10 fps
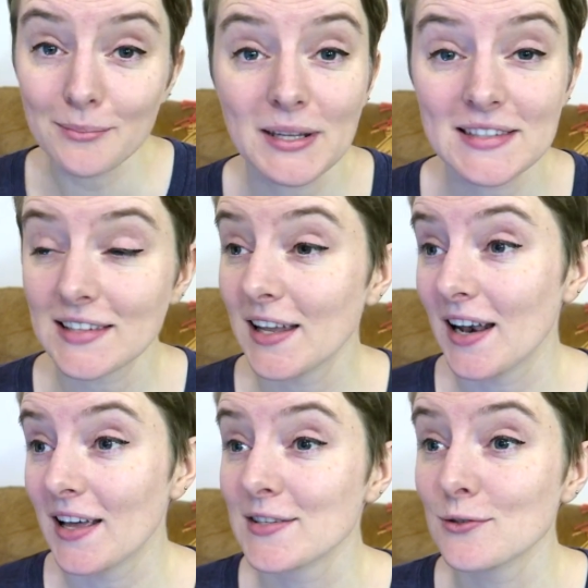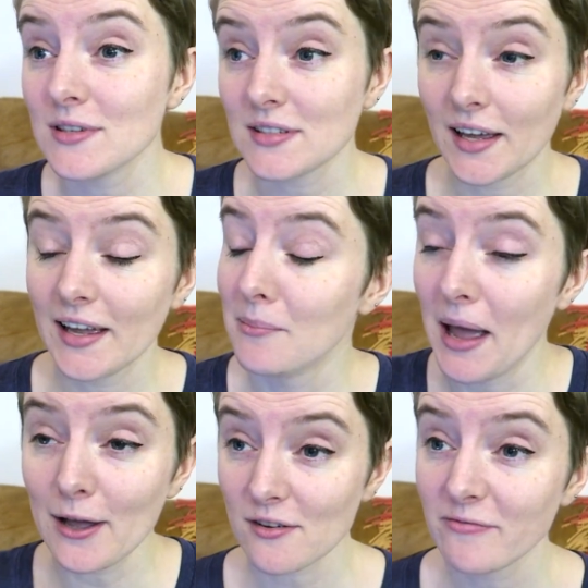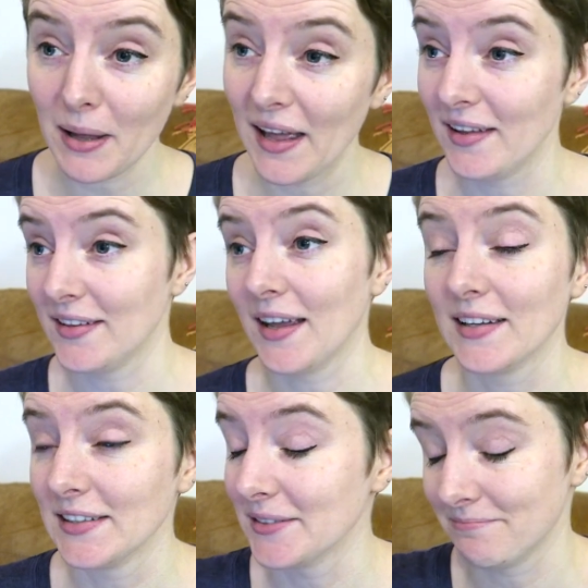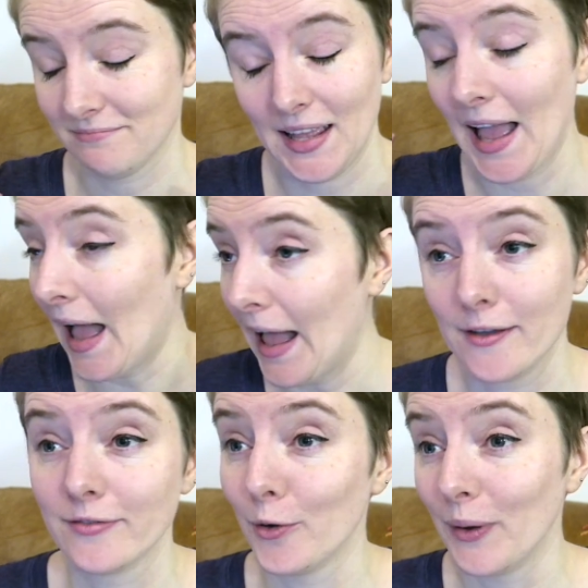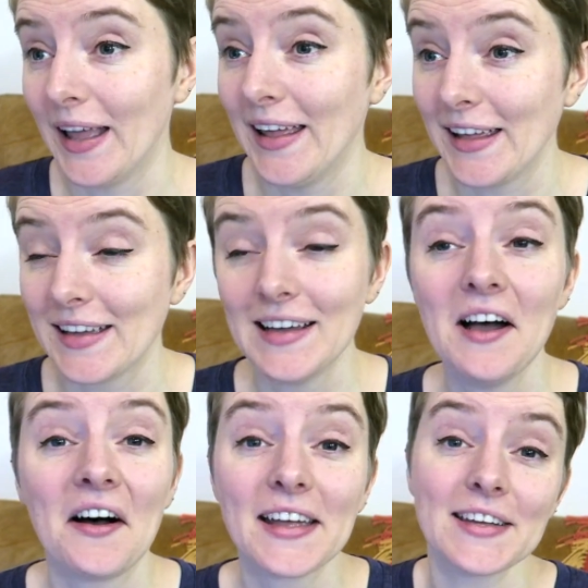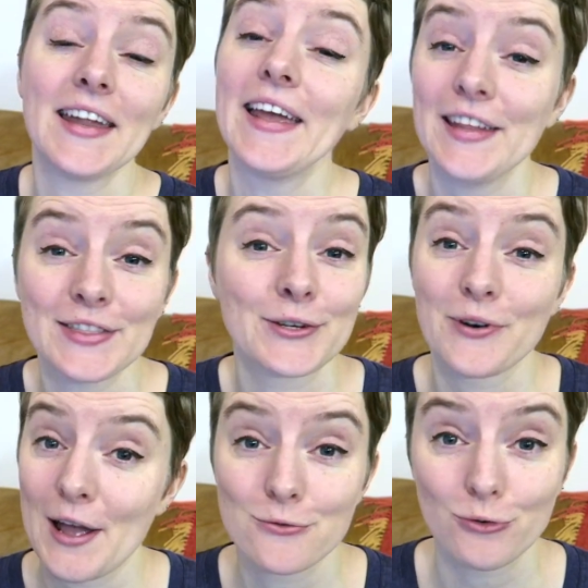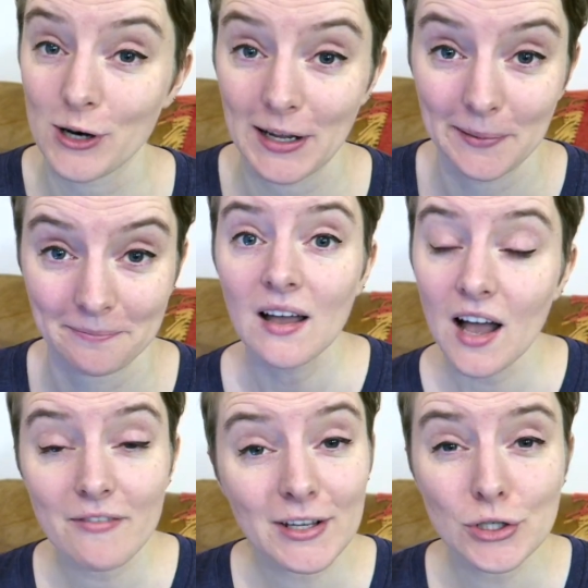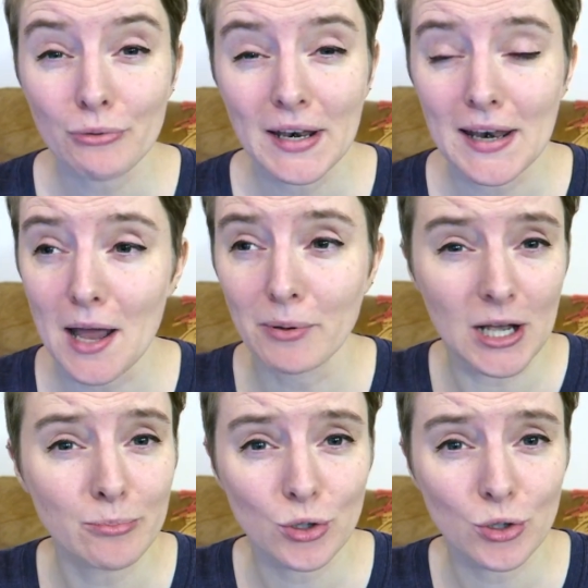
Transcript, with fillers: It means that as soon as I am out of bed and half awake, I can hit the ground running. I've actually written a blog